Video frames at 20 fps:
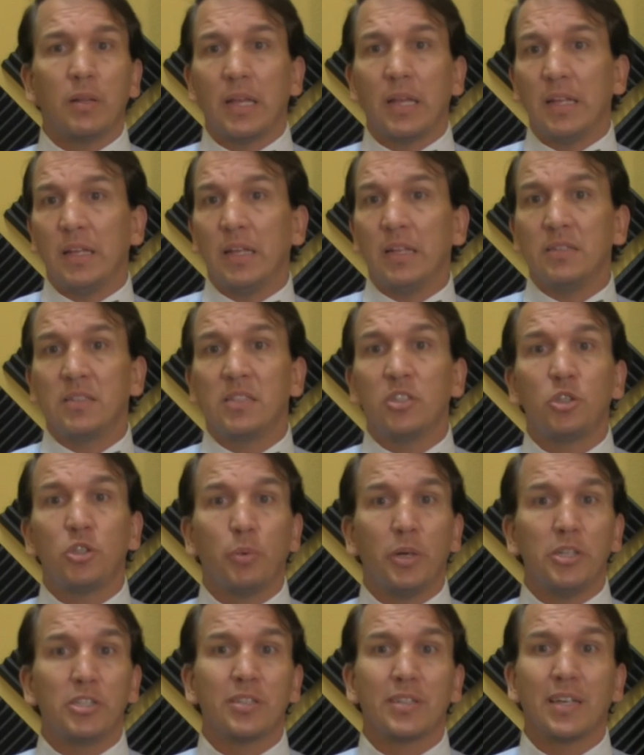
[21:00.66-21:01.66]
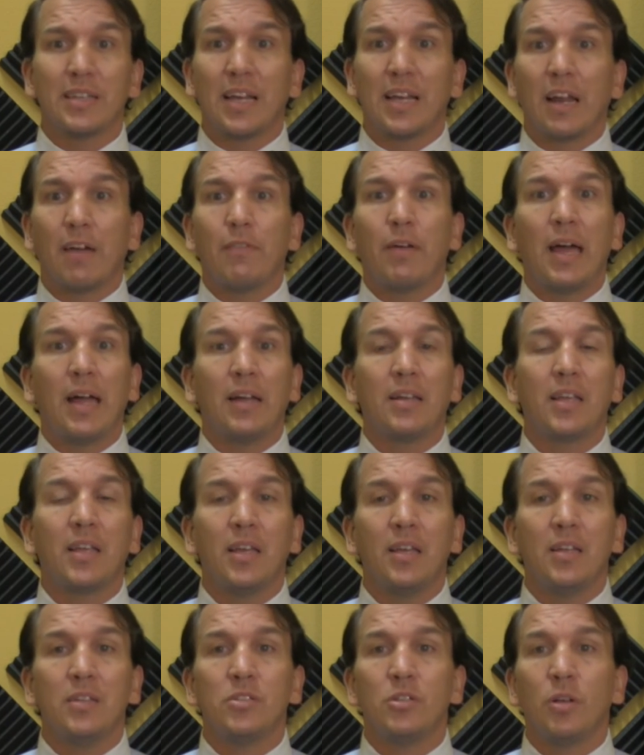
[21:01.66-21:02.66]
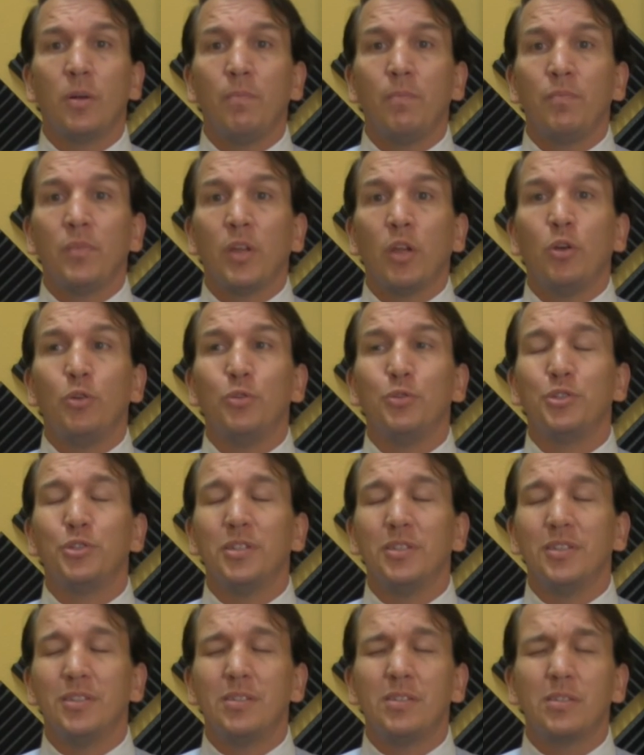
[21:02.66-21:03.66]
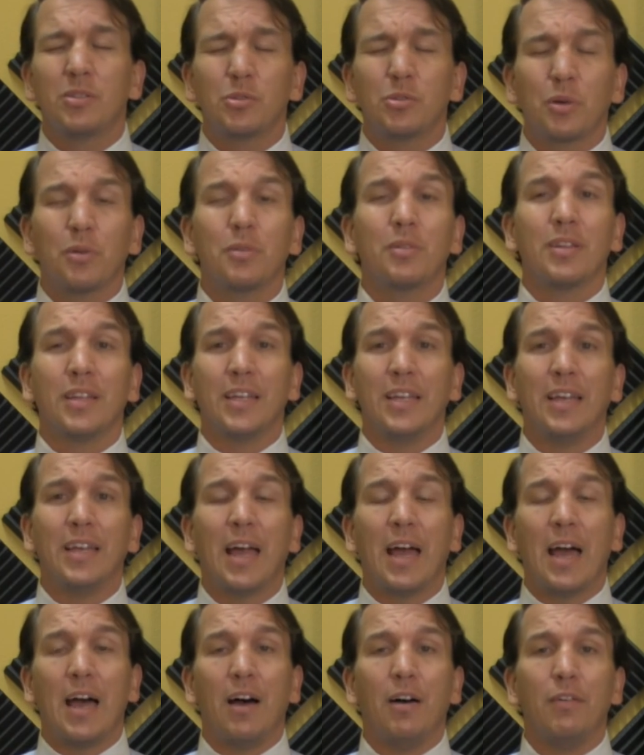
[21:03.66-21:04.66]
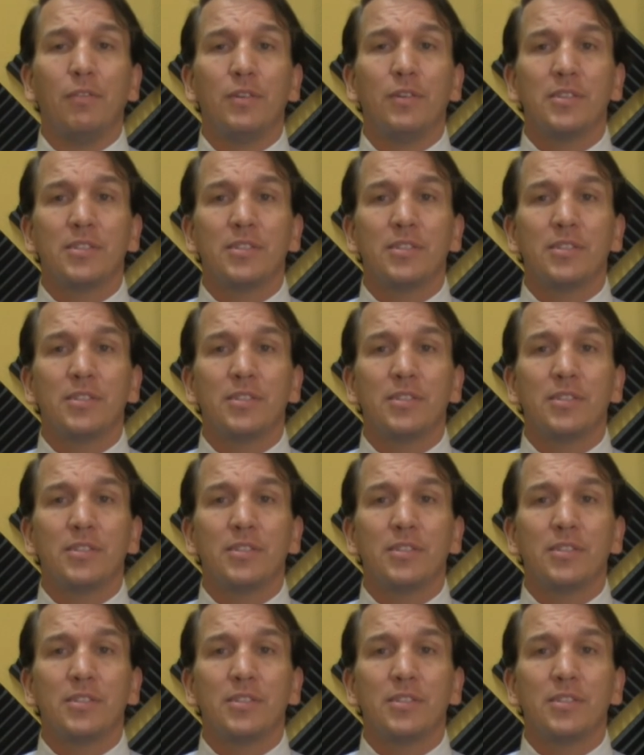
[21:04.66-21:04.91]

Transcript: In situations like that, I've had kids who should certainly have